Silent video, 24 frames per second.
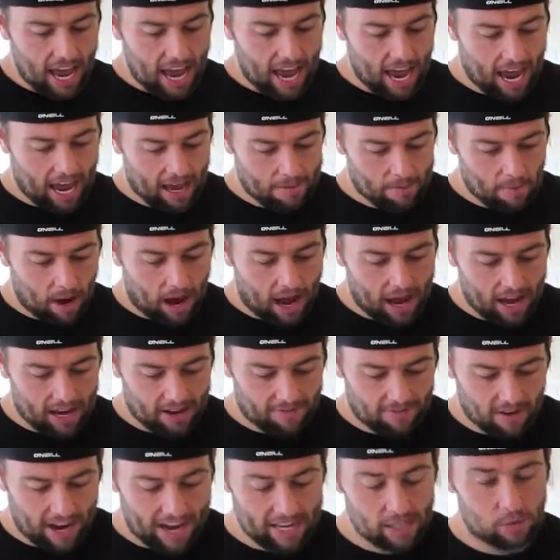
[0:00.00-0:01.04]
And my
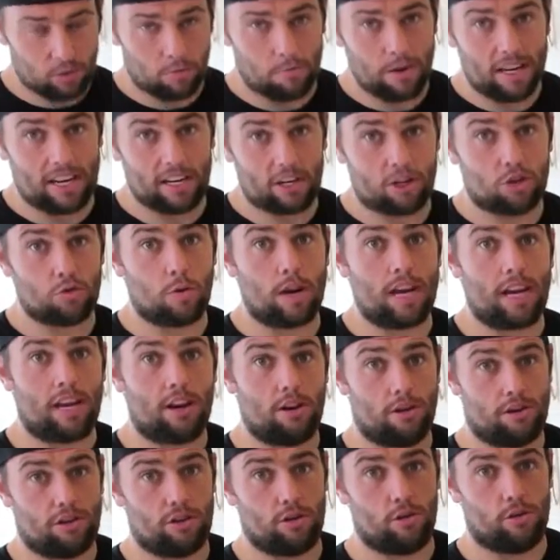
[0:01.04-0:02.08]
advice would be to drink
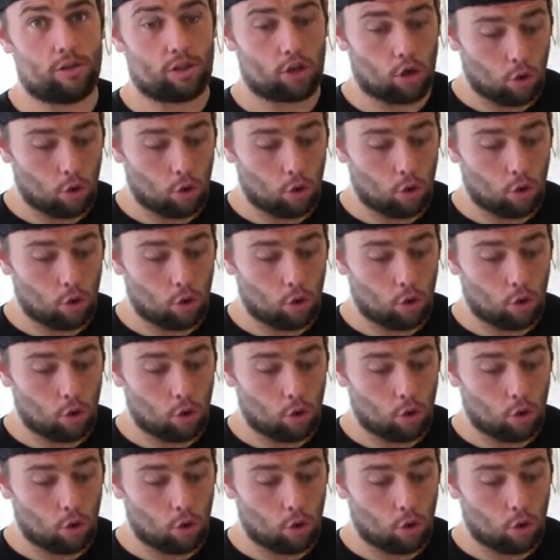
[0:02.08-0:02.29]
your juice